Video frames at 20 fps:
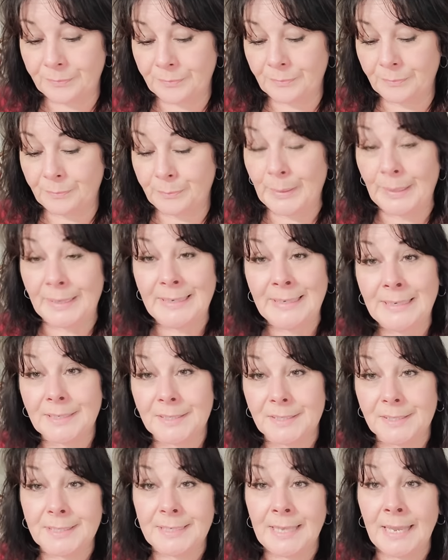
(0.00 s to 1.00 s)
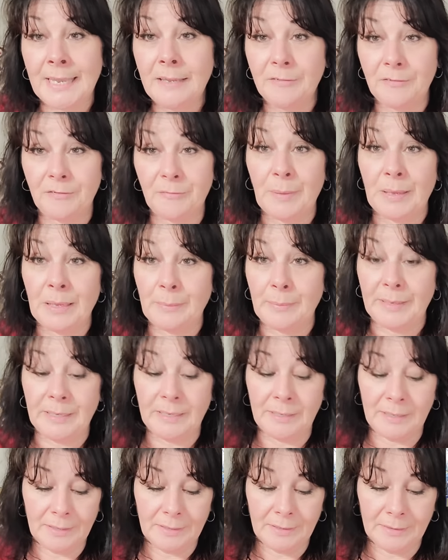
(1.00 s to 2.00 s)
playing it safe,
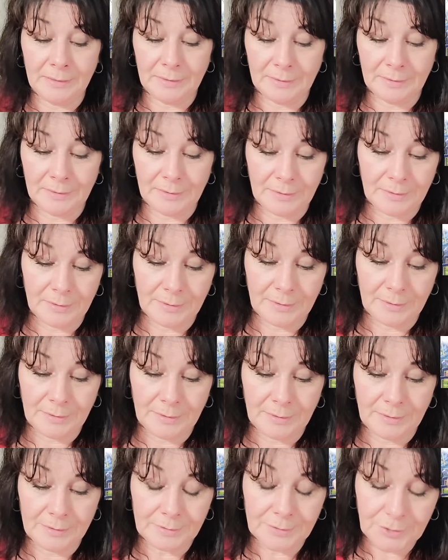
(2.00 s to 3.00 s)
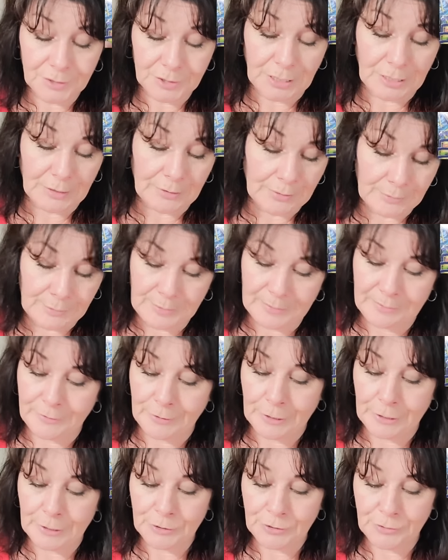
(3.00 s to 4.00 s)
maybe. The Star in
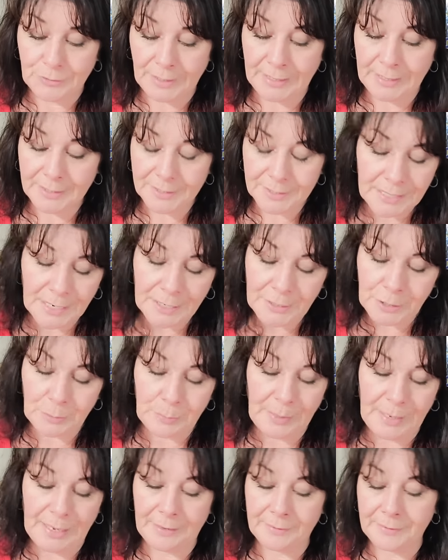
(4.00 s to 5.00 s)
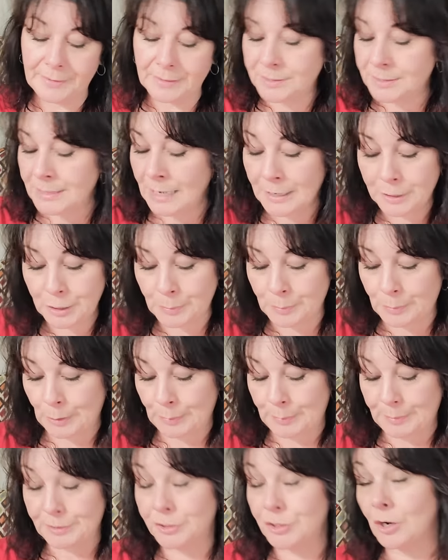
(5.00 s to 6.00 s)
reverse, right? It's not your path. It's not your
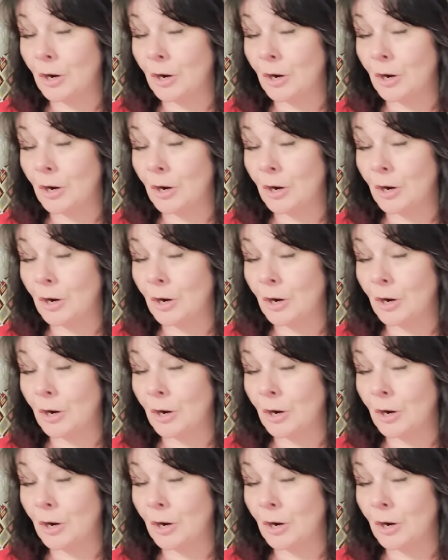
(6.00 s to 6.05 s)
purpose. You're